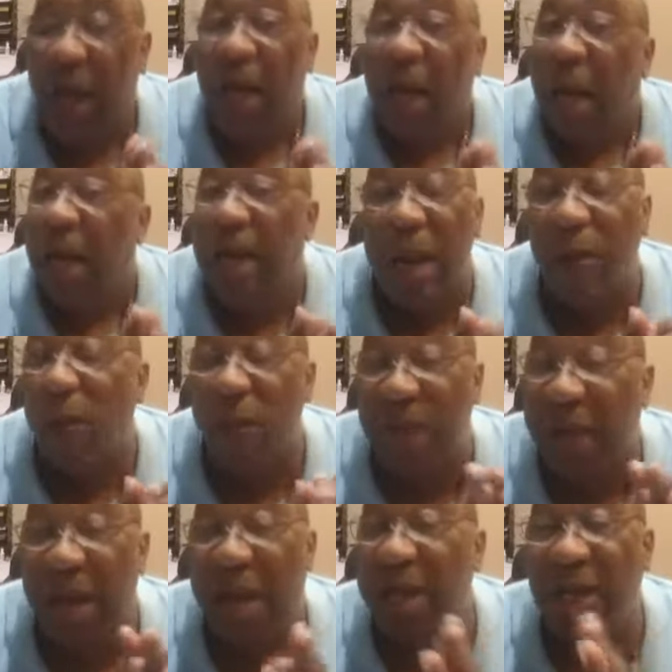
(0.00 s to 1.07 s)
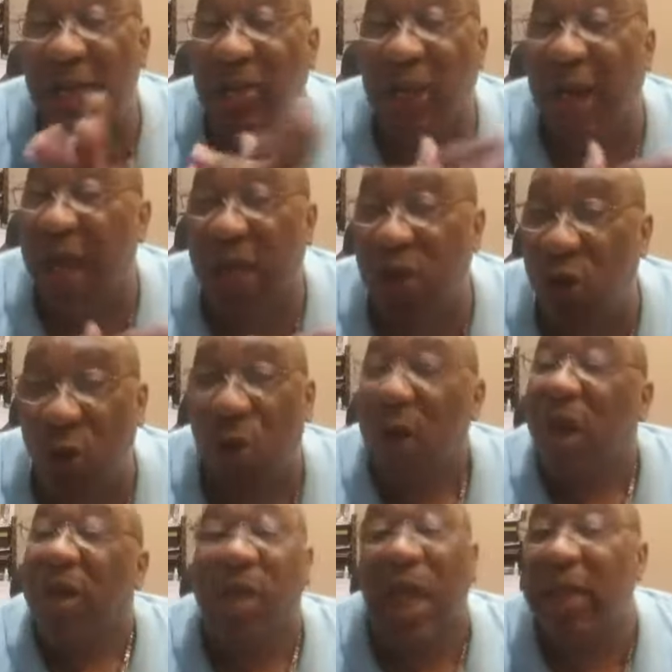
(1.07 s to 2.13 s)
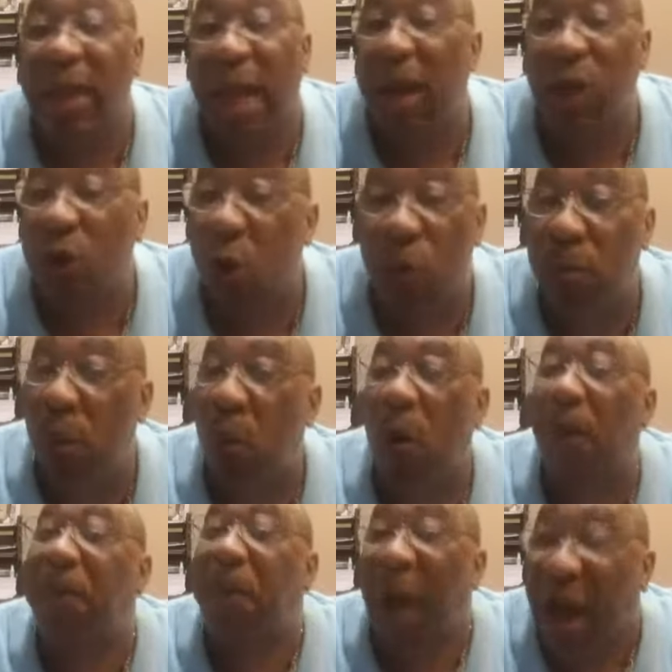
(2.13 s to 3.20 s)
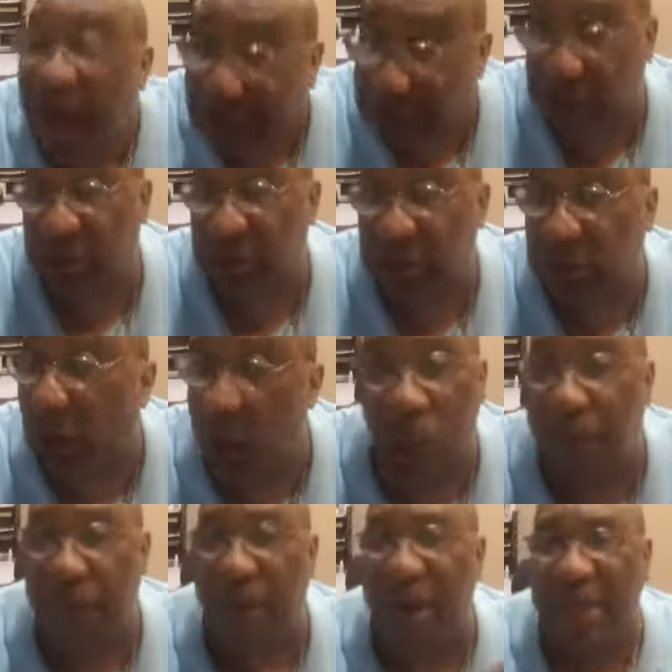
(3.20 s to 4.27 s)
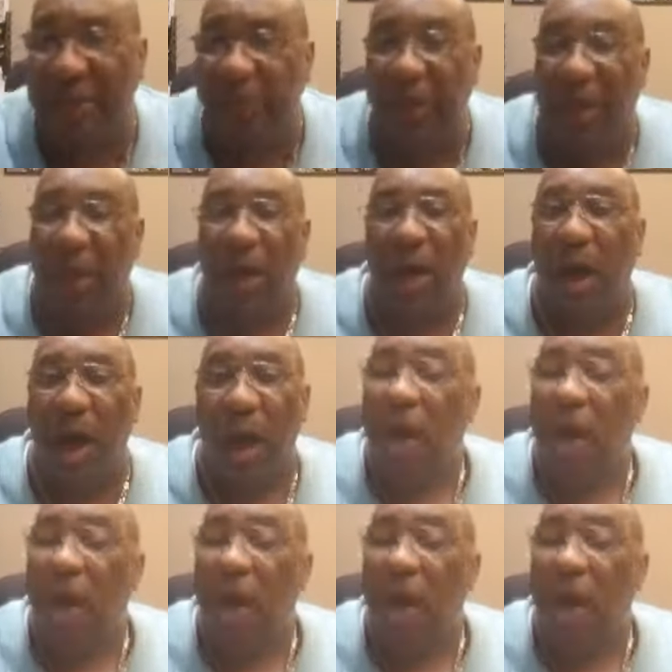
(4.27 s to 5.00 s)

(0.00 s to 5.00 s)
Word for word: And they will begin to tell you that there are no more apostles. Oh, praise be to God.